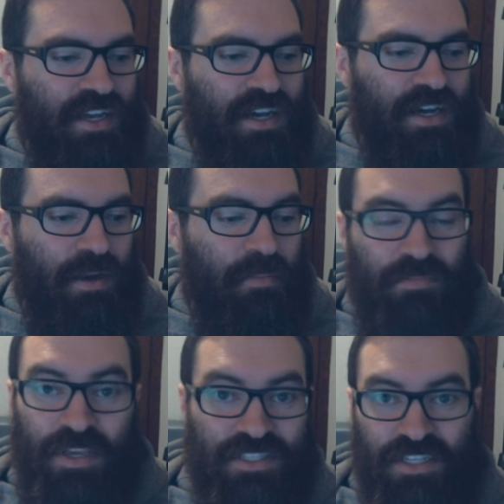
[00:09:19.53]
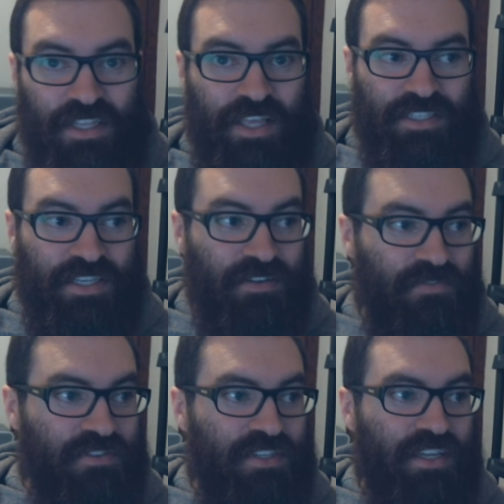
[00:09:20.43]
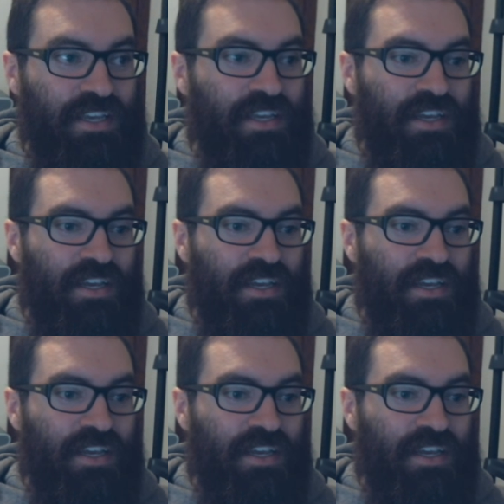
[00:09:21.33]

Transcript: But basically that's it for today.